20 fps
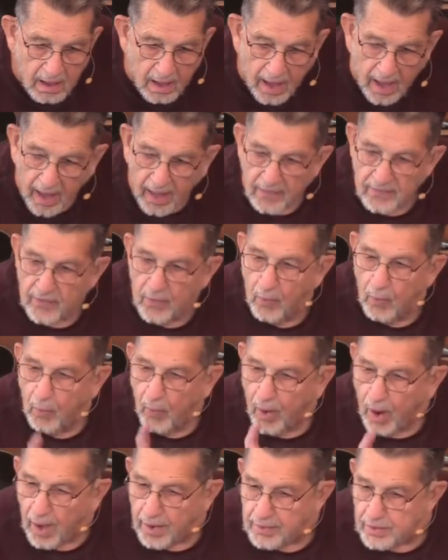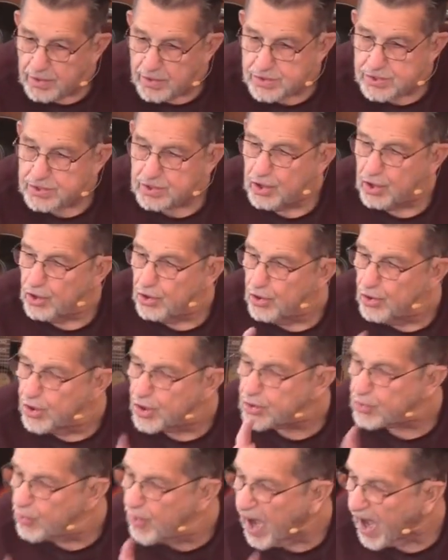And the waters
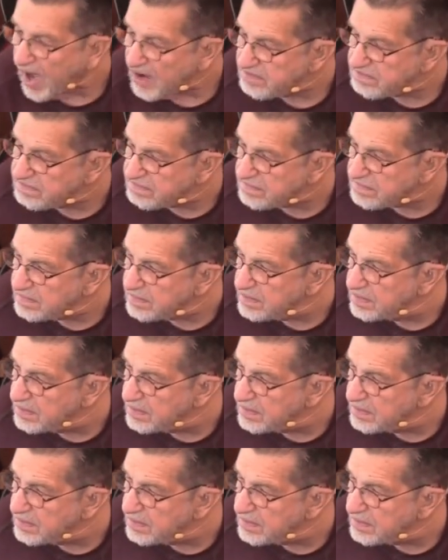look rough.